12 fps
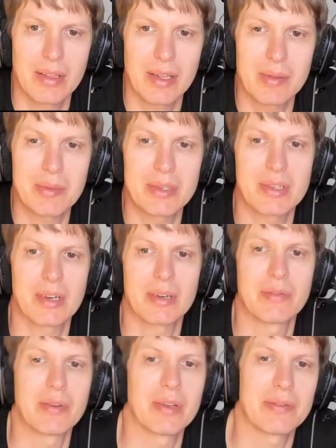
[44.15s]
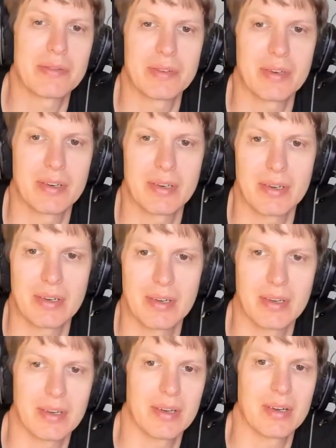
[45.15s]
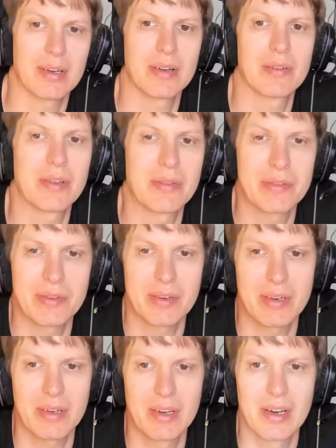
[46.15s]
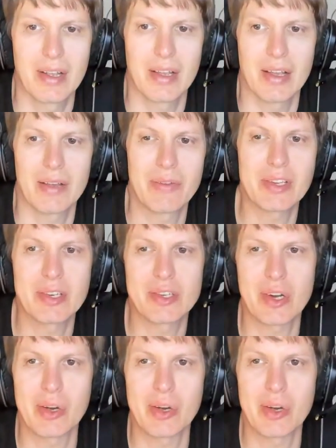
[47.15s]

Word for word: let me start with uh, with a fitting